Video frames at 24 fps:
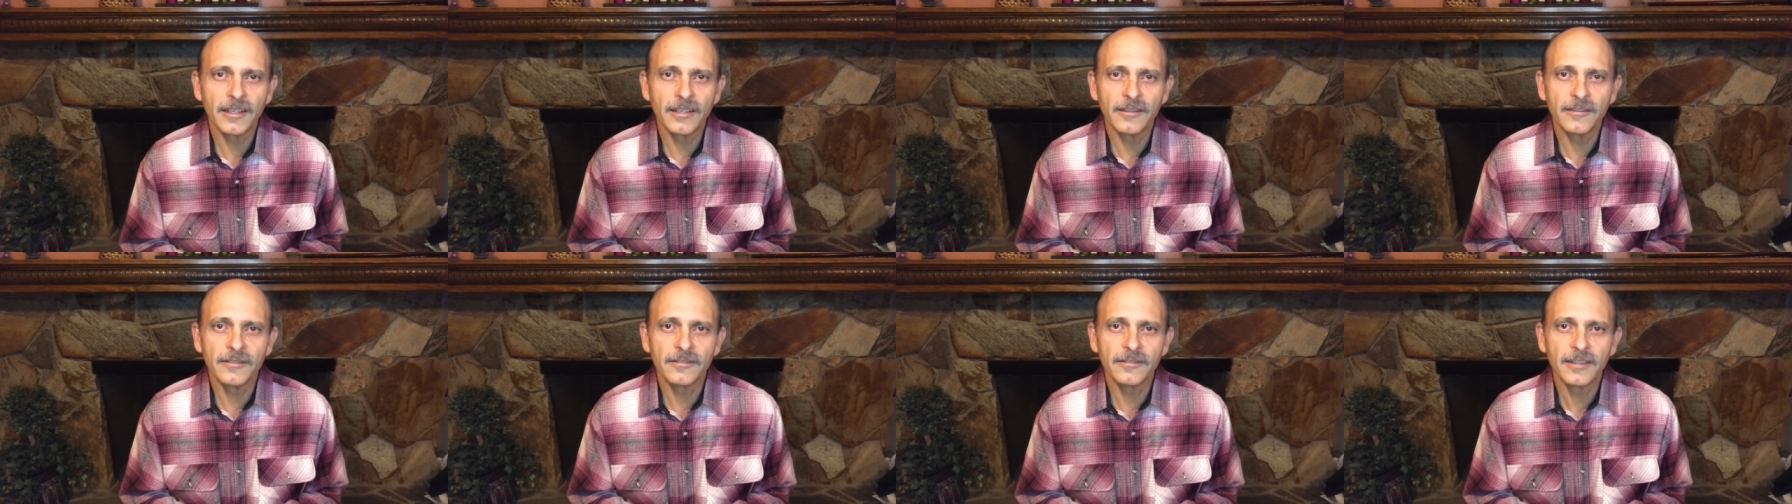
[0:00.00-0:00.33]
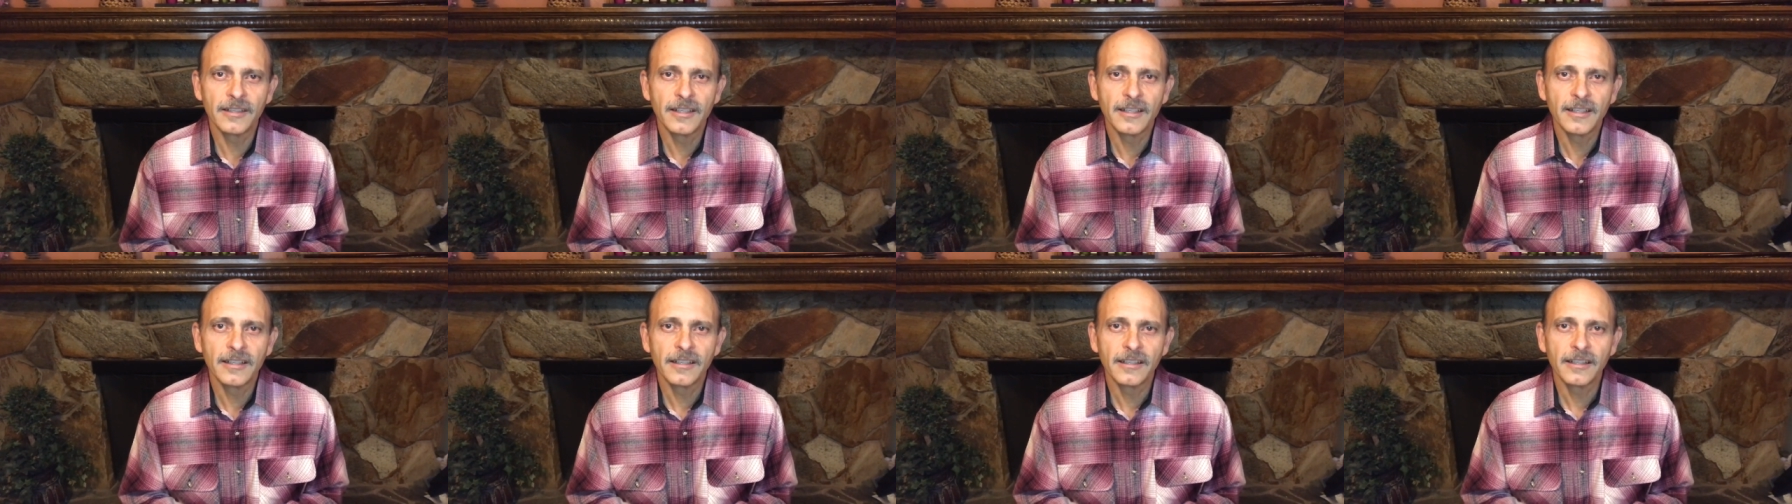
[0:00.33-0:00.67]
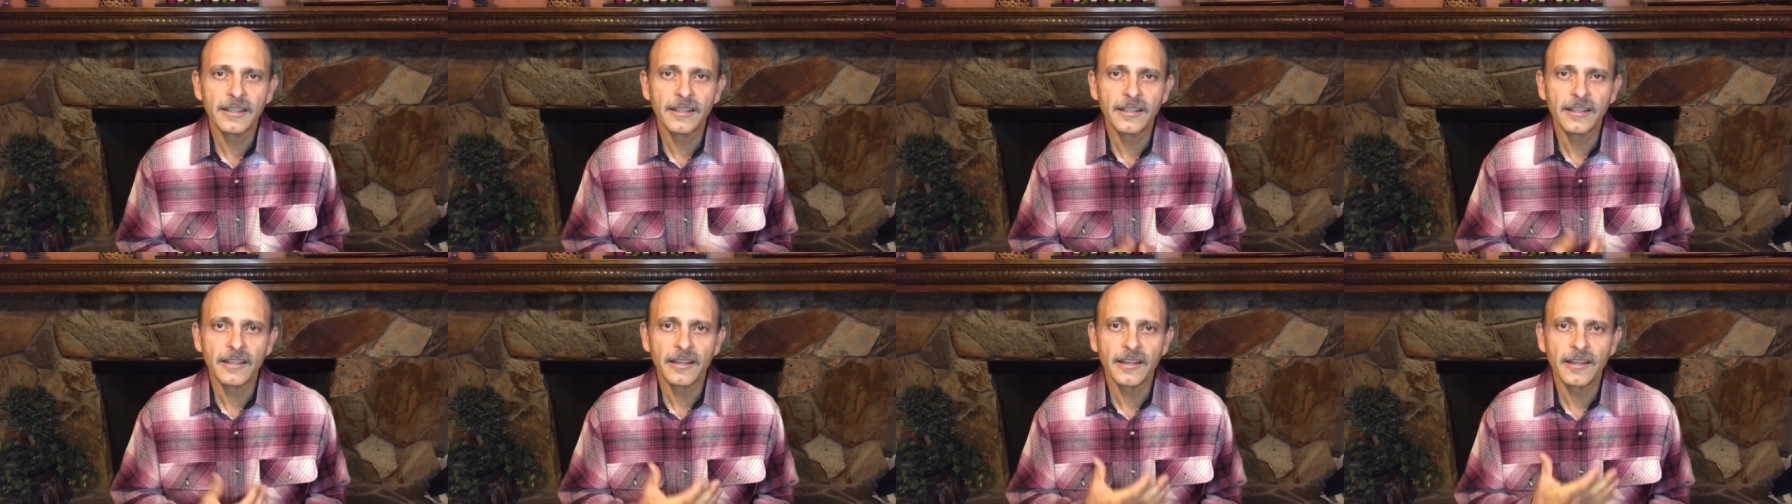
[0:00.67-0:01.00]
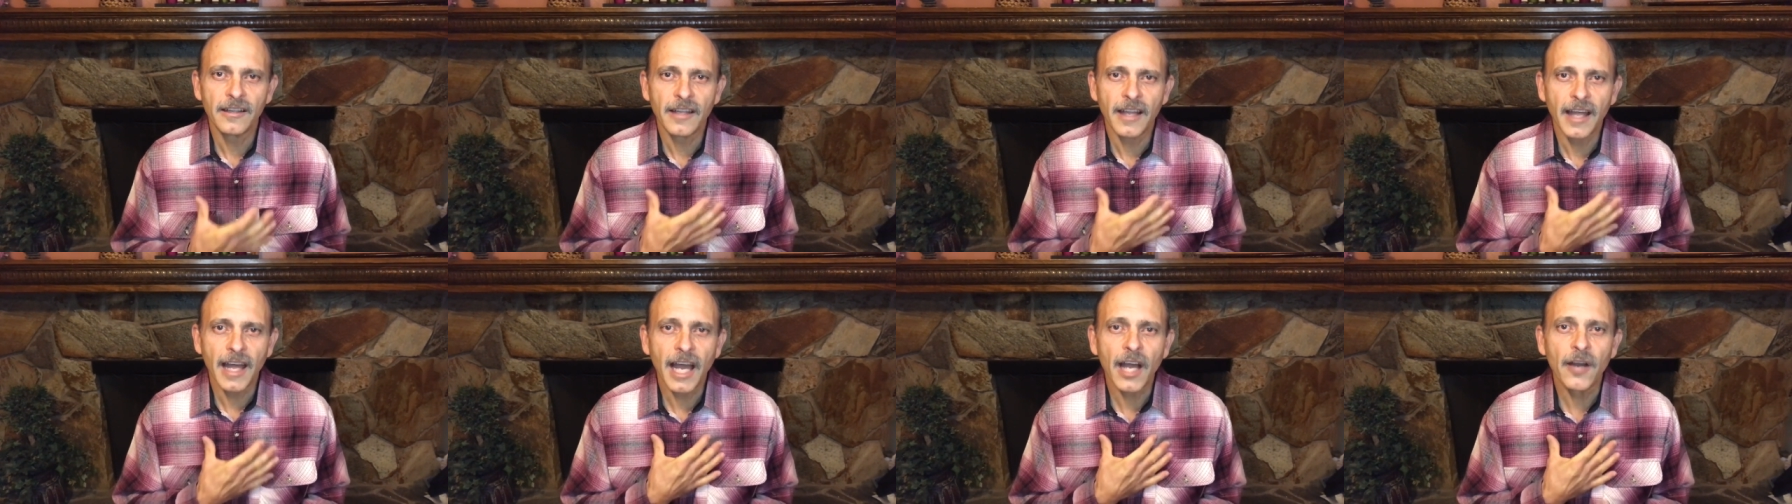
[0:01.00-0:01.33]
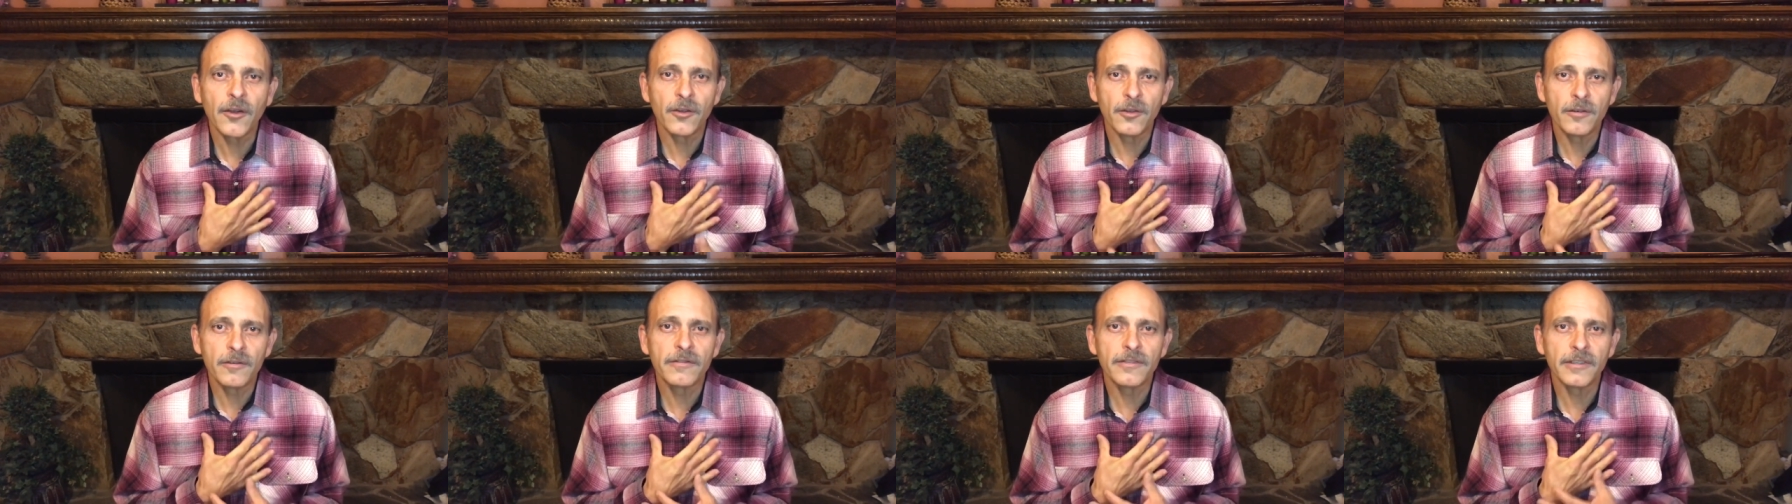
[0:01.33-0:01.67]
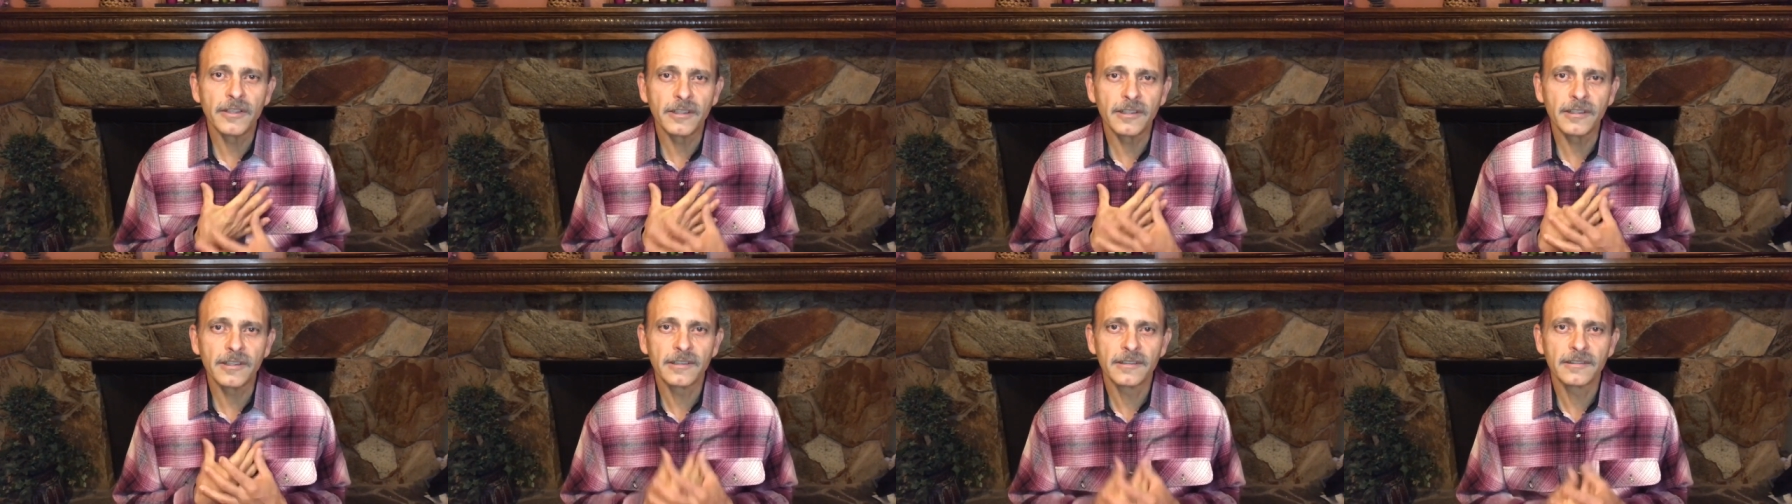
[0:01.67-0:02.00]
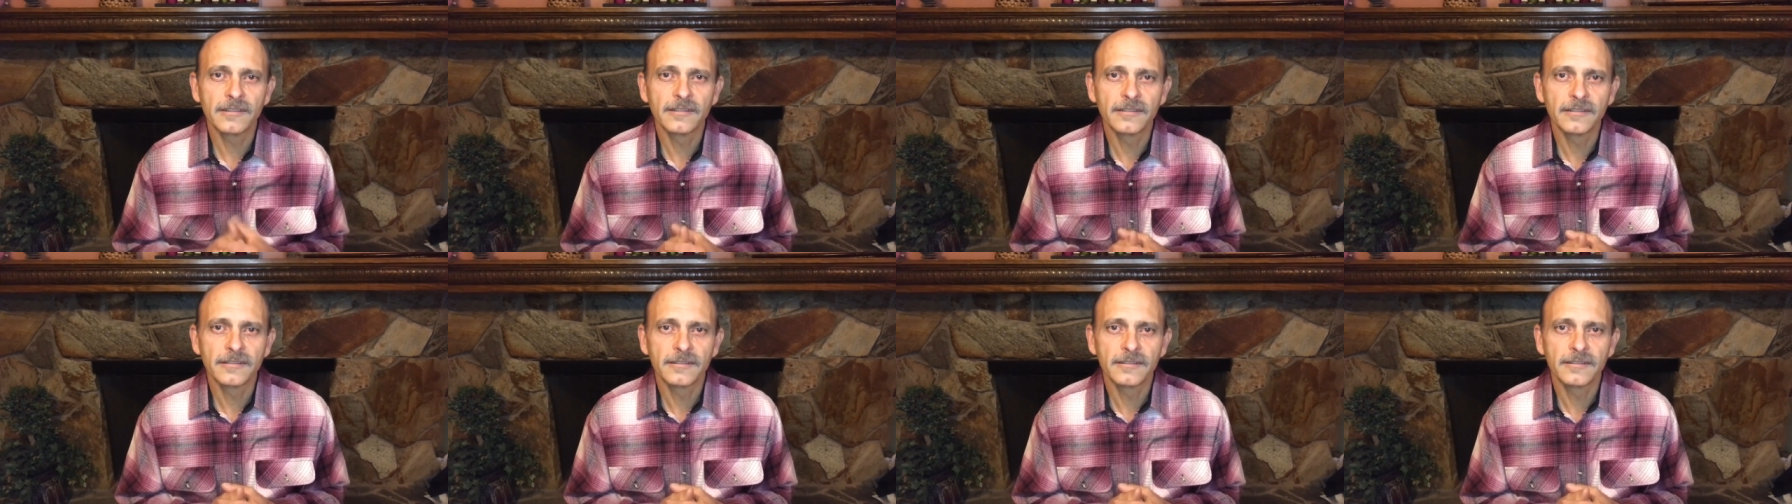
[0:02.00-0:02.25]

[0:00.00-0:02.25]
of how you feel,